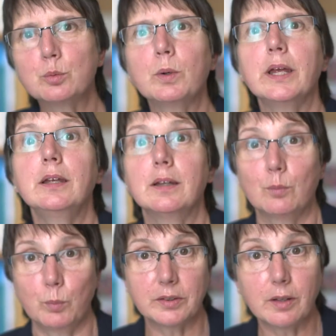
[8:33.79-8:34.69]
way
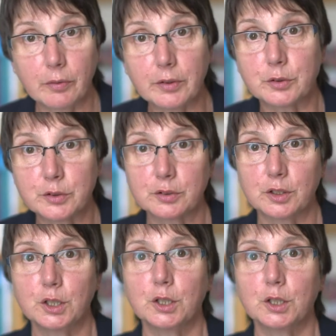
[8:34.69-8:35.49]
with others,